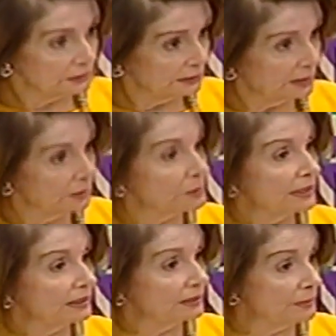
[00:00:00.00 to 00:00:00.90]

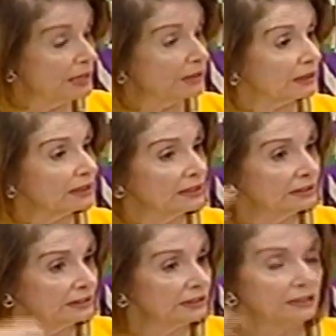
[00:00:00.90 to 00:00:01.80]
in
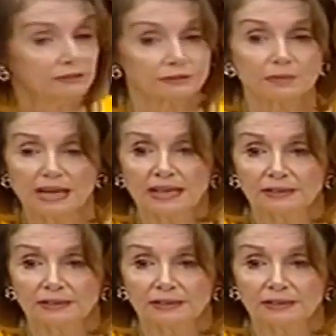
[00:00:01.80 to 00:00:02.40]
America from